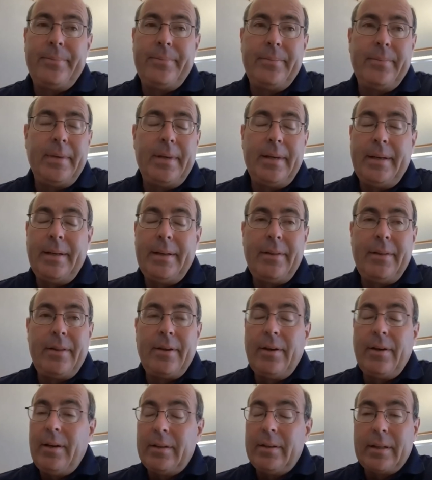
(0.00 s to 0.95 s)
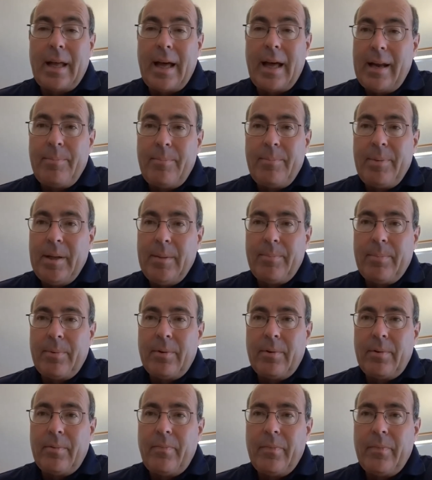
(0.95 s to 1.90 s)
uh, there are a lot of
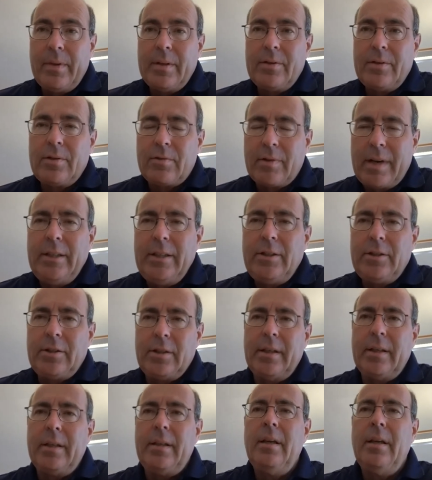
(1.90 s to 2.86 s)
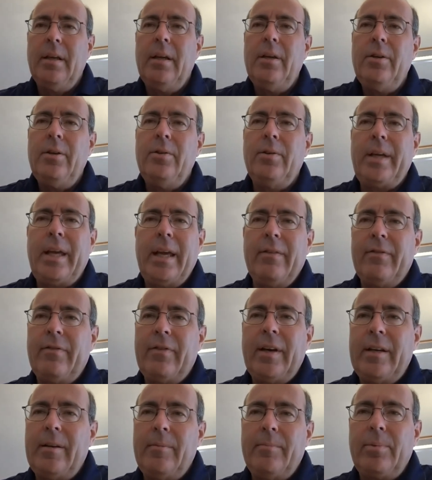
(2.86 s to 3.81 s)
people, strangely, who can't
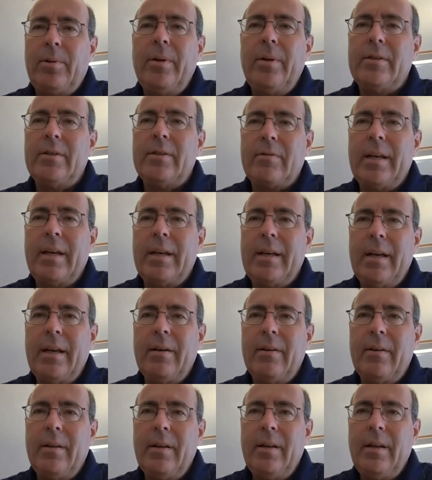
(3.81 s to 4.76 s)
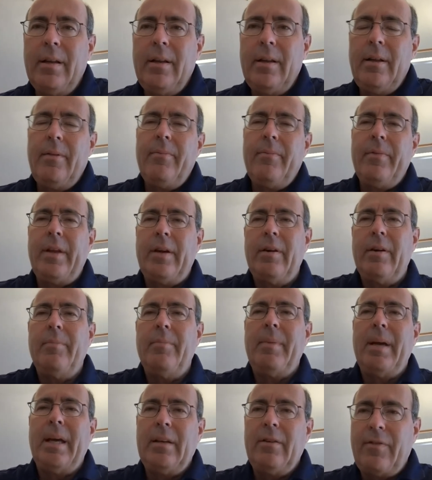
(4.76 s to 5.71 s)
find employees right now. They're
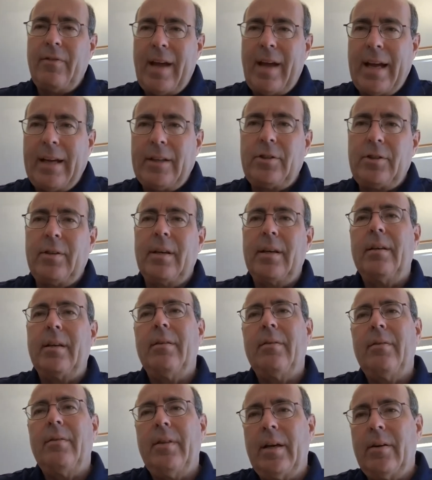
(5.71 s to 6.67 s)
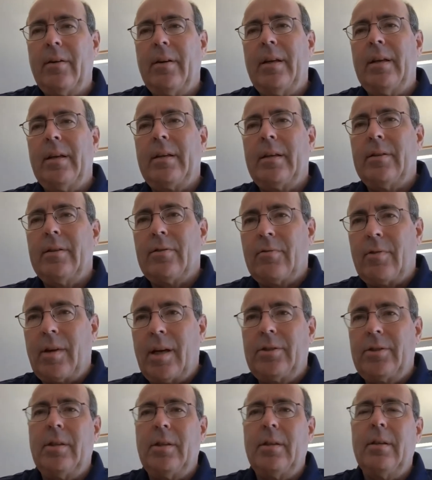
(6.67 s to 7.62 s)
in manufacturing, they're in
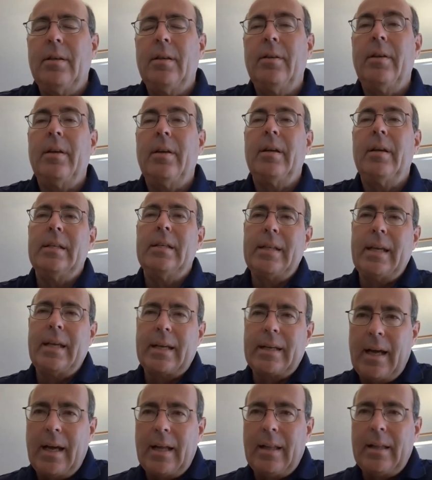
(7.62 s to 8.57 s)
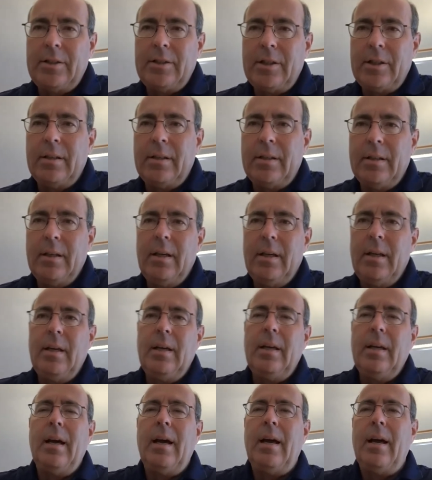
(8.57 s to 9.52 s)
construction, they're in technology.
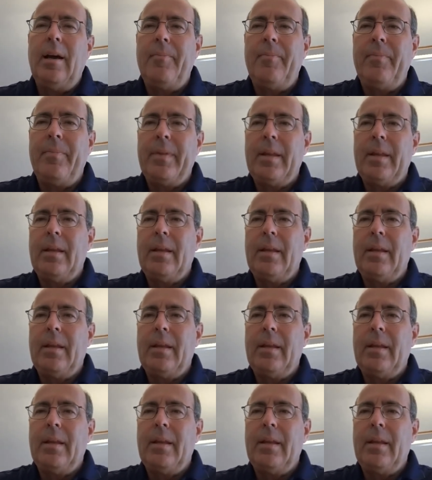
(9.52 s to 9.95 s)
Um,